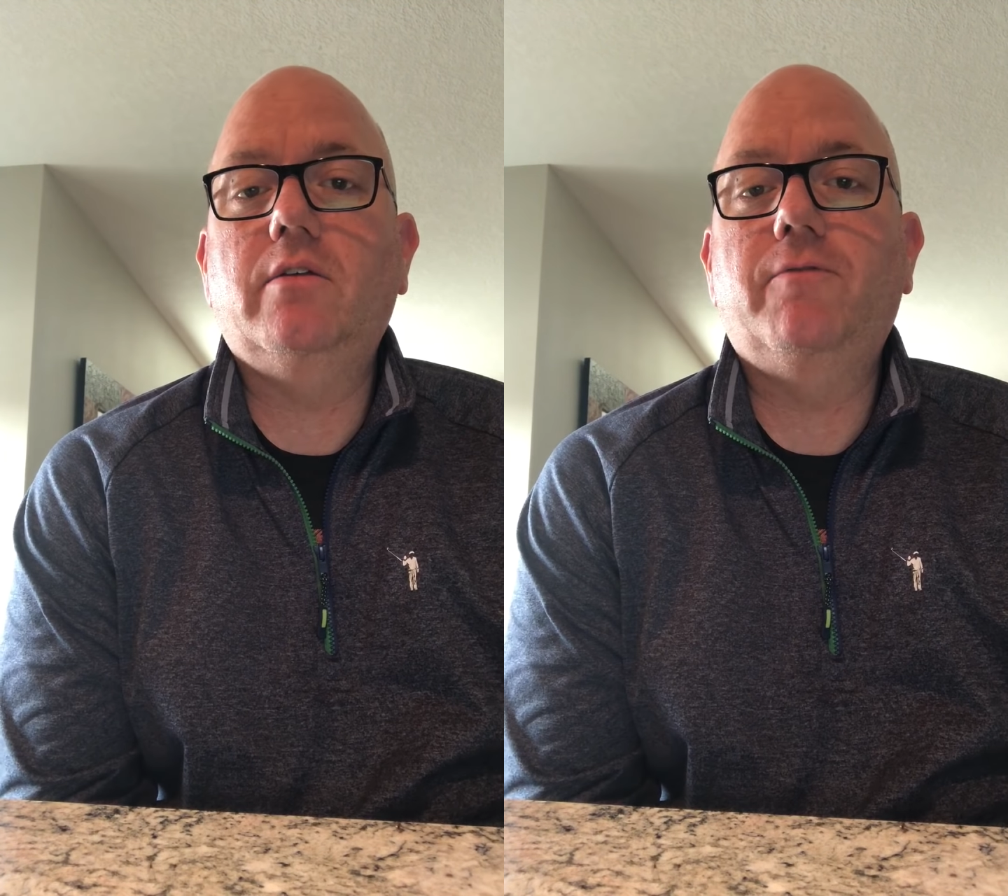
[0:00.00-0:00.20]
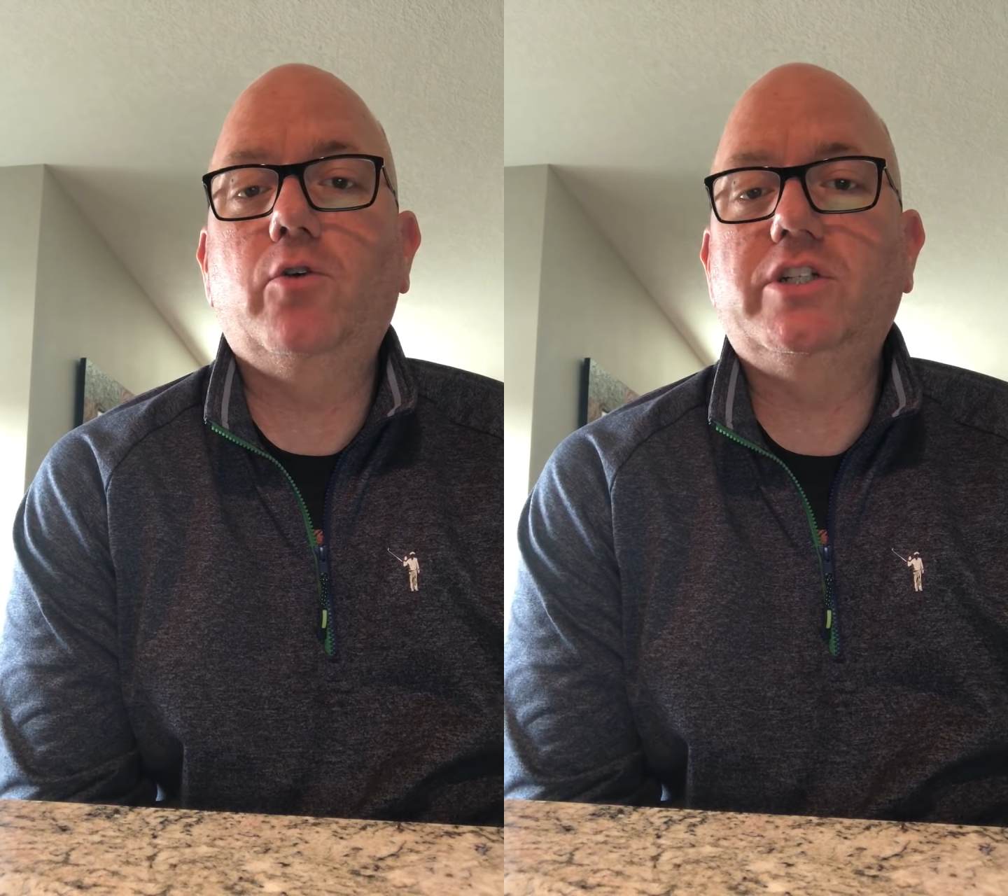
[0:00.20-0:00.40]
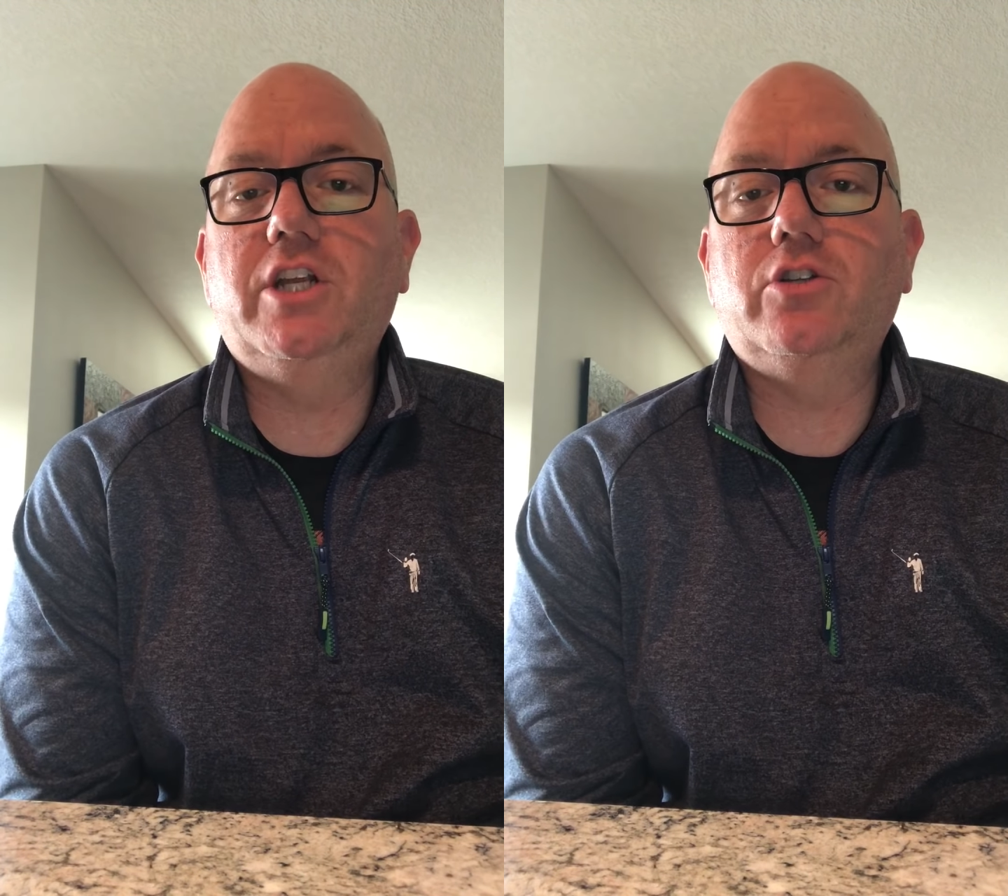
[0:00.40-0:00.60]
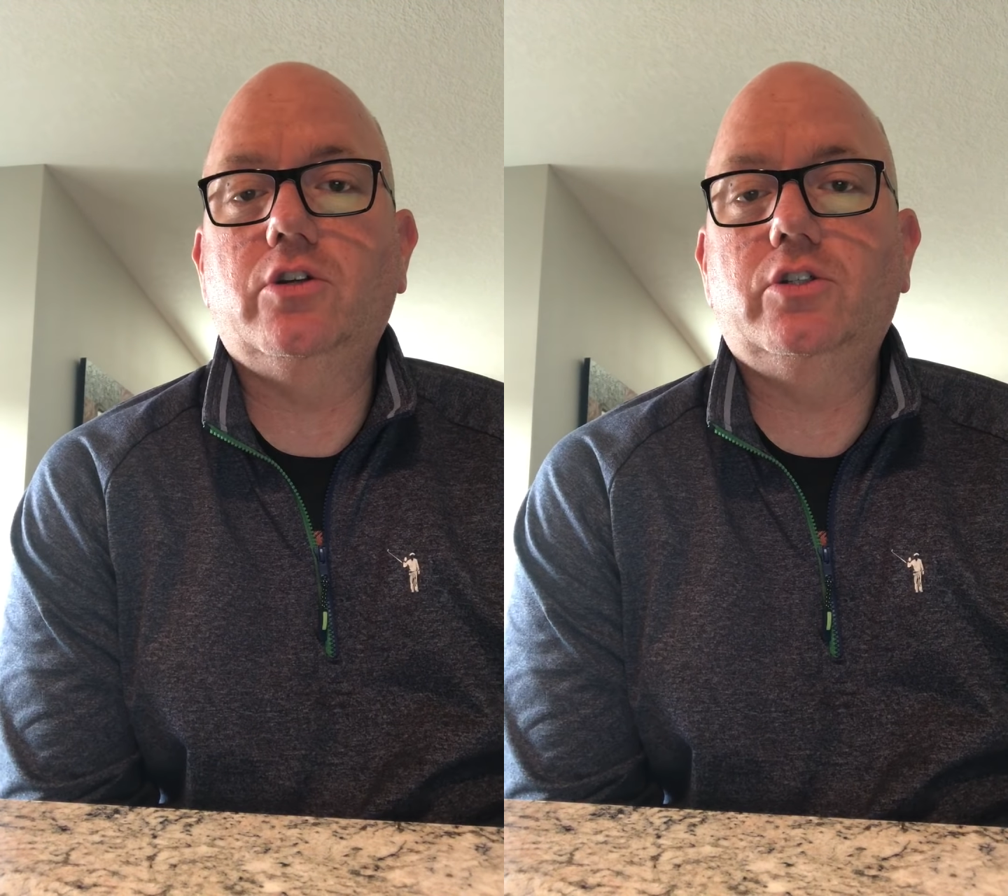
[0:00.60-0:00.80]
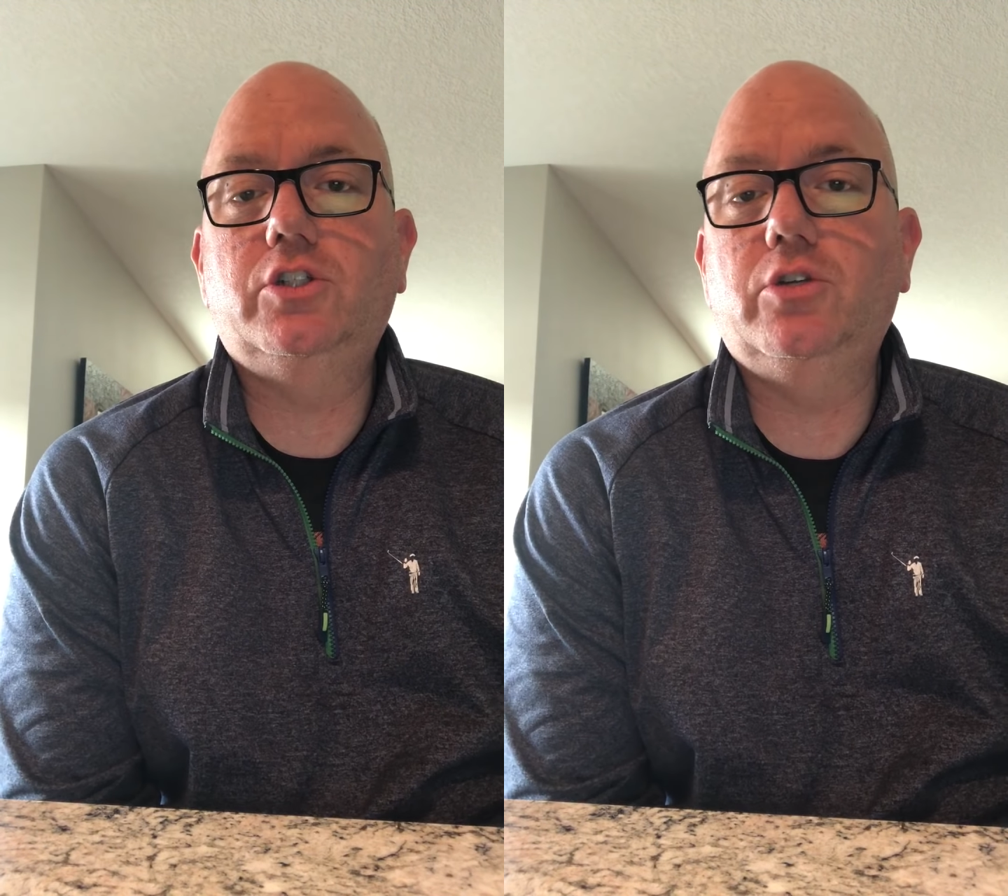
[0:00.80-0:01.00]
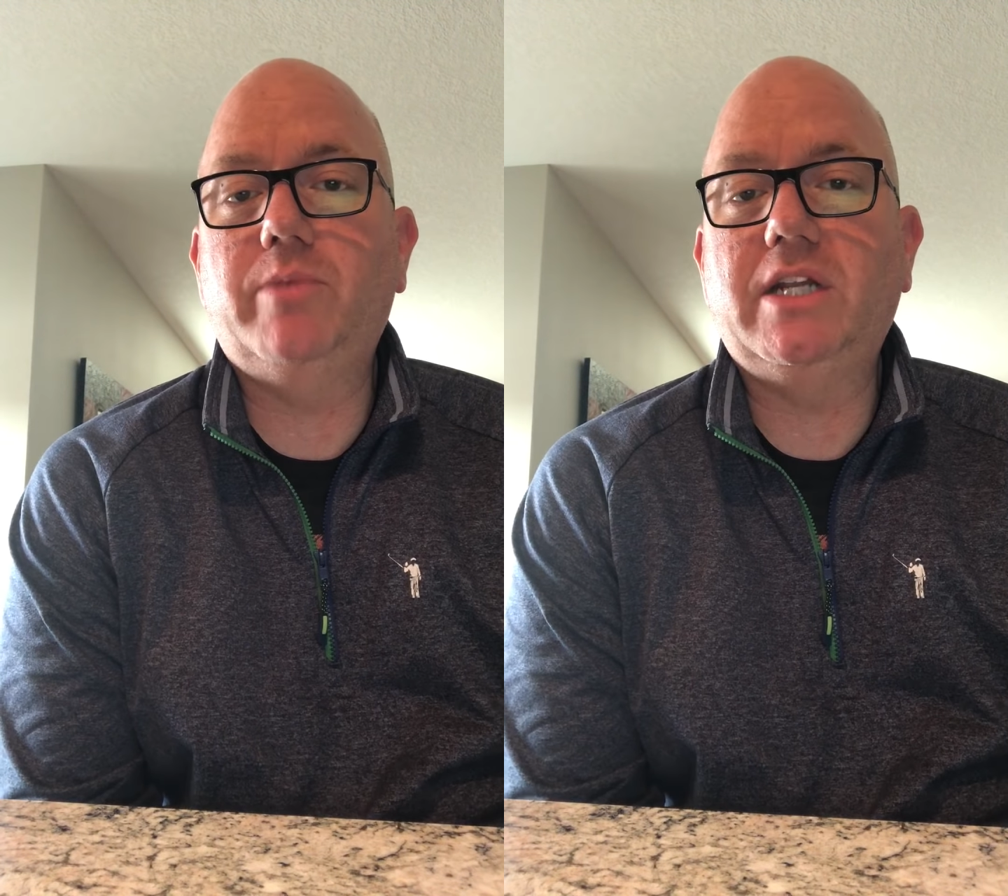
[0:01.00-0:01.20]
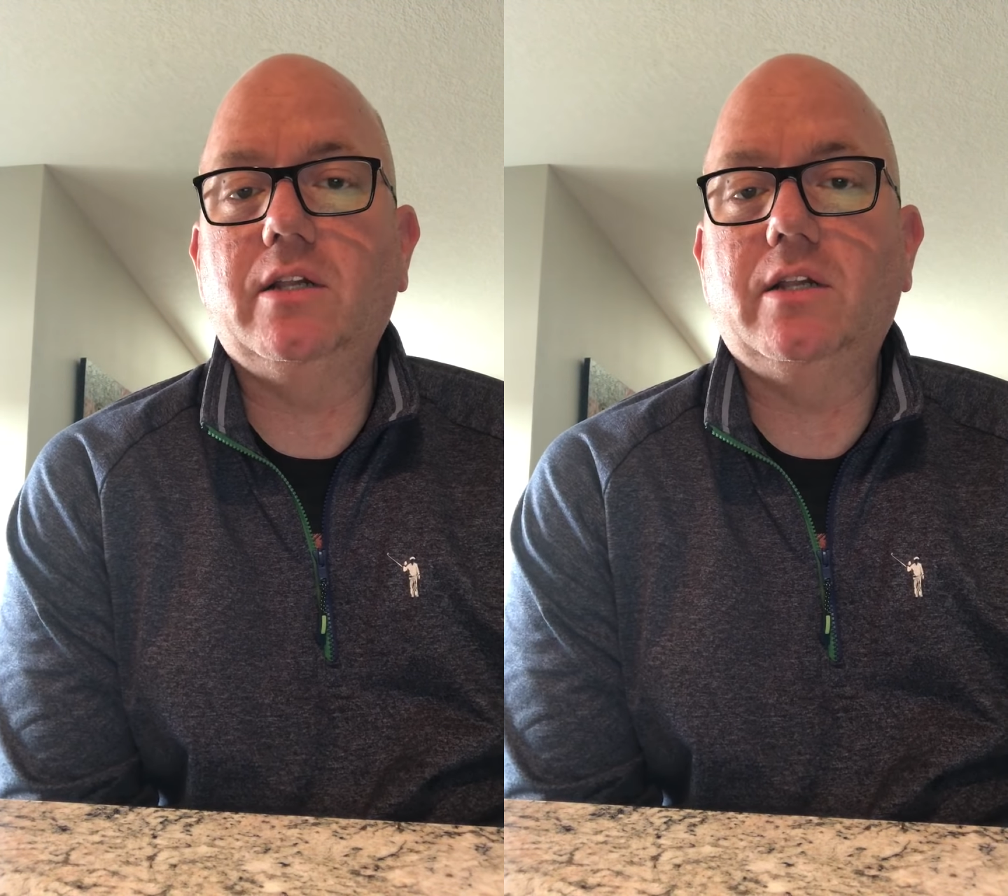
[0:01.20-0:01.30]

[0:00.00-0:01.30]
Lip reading: for teachers to be